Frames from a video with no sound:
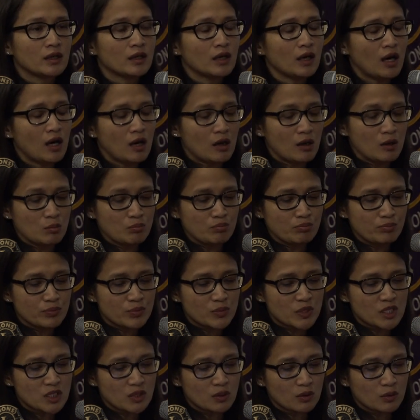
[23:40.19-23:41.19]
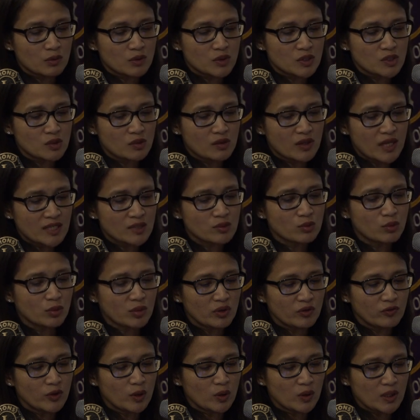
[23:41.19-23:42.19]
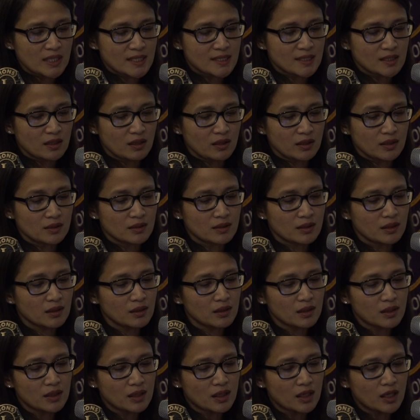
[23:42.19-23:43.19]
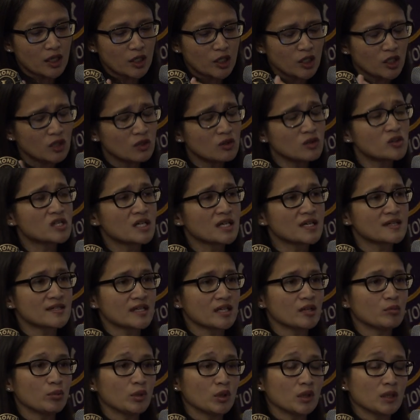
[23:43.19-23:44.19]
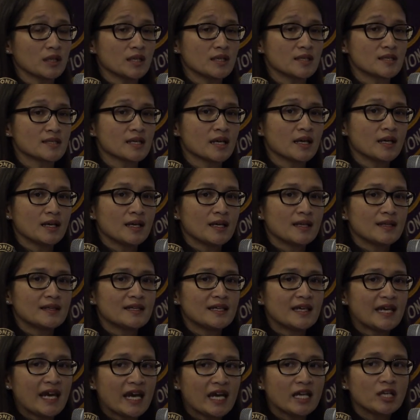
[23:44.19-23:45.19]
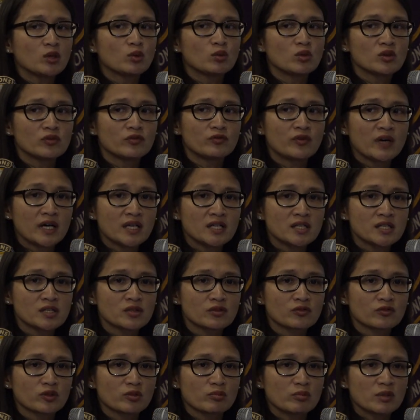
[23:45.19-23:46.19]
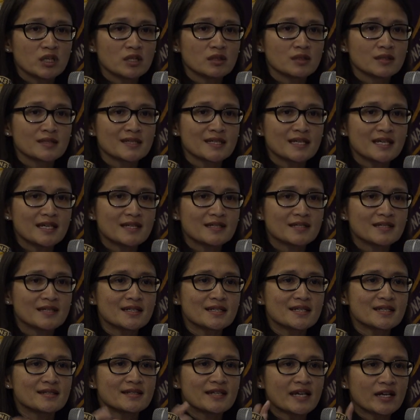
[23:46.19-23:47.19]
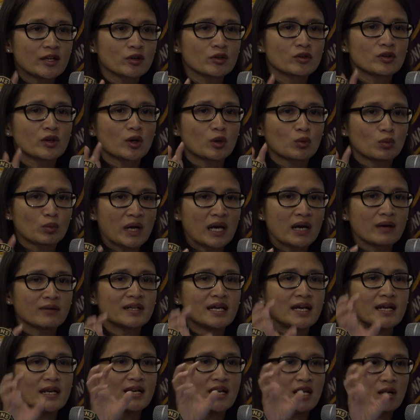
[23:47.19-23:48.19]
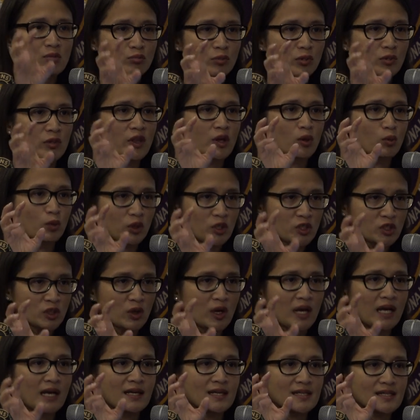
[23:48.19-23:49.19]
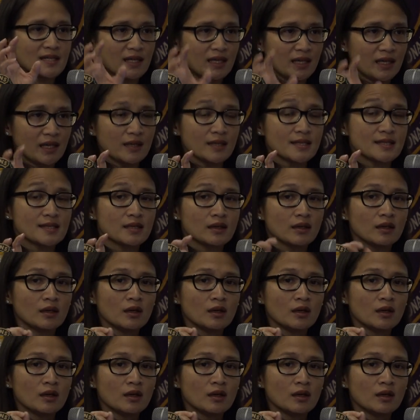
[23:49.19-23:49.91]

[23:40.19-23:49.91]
Um, so, so that's what we focused on. A huge example is the annual fund for mills isn't centered around a number that we're trying to hit.